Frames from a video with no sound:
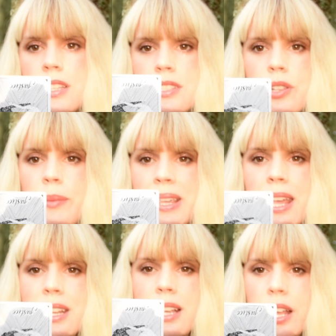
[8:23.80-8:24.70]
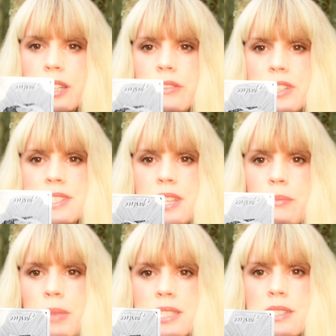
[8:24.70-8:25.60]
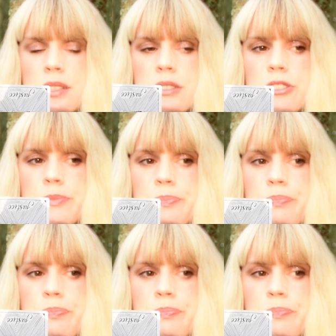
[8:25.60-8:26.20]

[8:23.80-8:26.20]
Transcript: So I'm getting kind of the same message.